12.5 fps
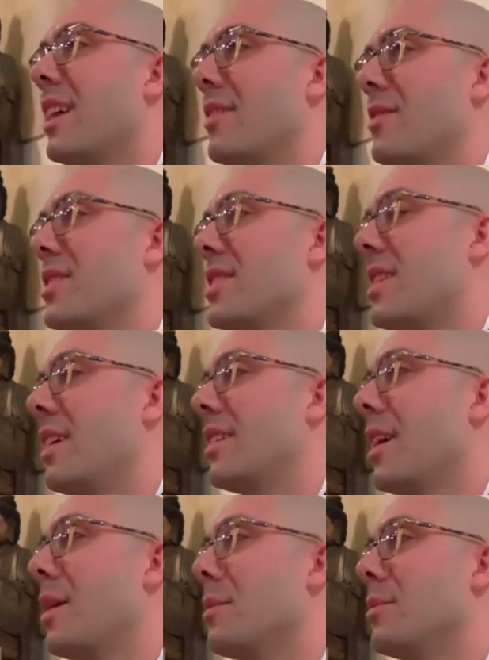have to
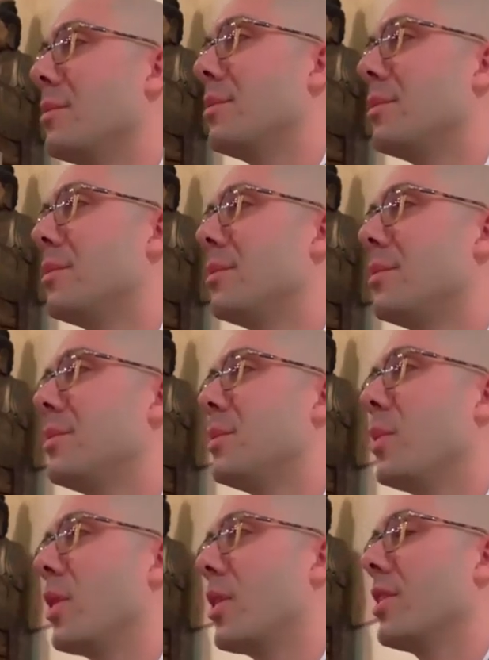stand up,
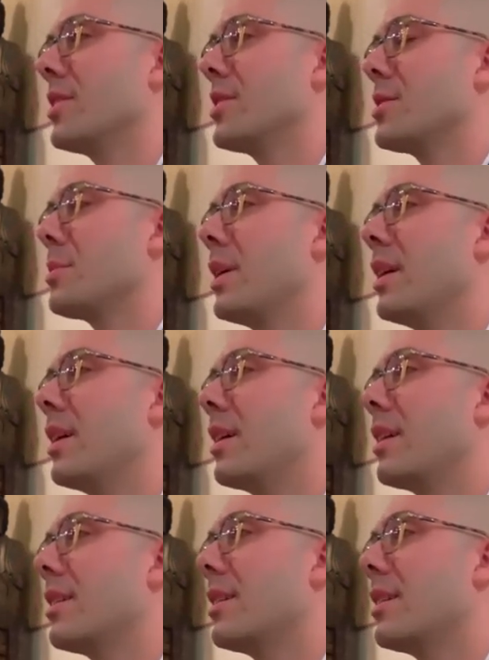we're called to speak.